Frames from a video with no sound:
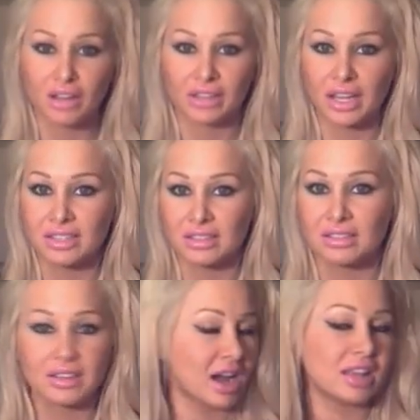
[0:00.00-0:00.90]
Like, that's
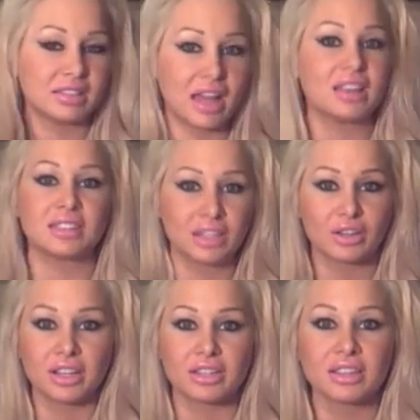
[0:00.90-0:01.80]
not that
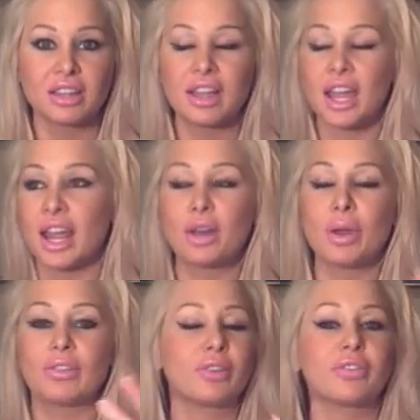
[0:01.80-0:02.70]
serious. And I don't
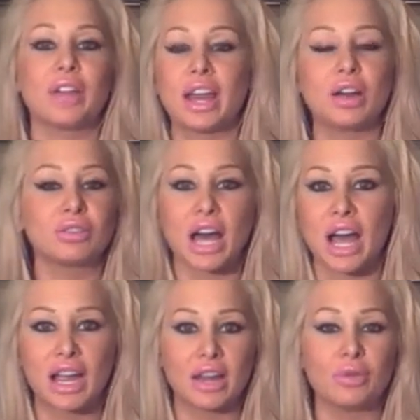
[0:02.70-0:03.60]
ever flat out
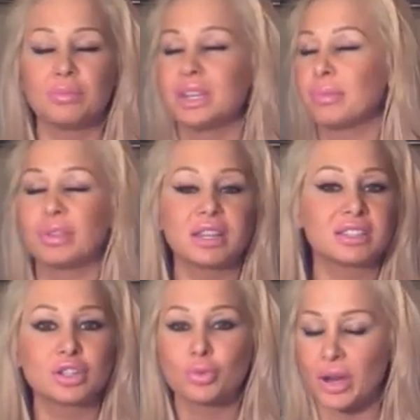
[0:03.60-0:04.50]
lie. I don't manipulate
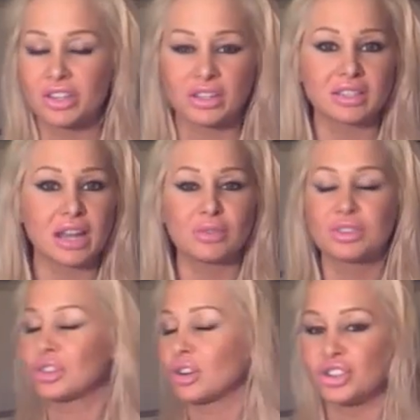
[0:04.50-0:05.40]
situations. I don't
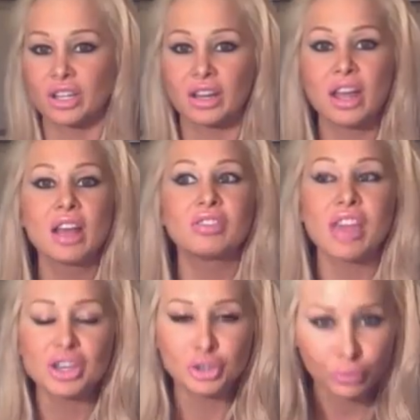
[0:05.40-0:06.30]
start shit.
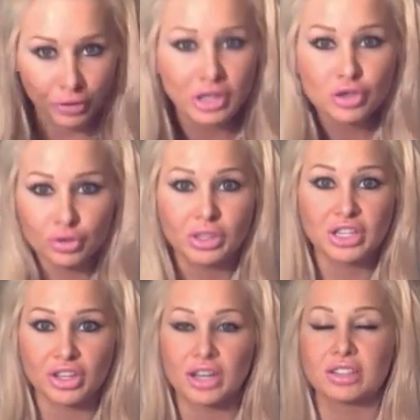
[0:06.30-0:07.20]
That's your friend Julie,
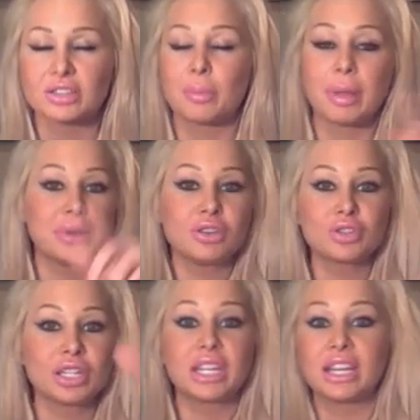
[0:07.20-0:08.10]
Jada. So maybe you
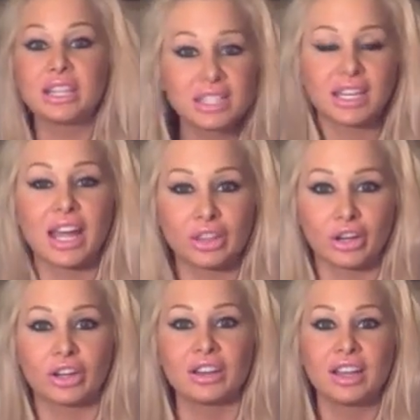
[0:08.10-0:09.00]
should get it
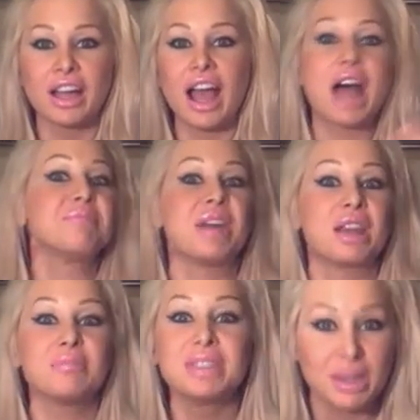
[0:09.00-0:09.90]
together. I'm not
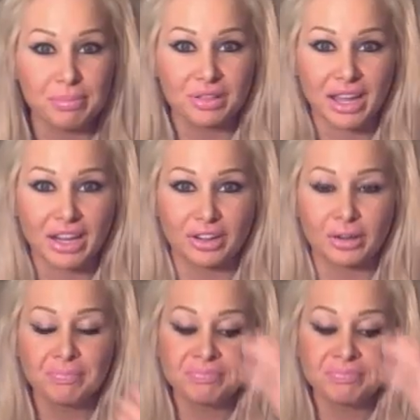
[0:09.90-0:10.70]
a manipulator.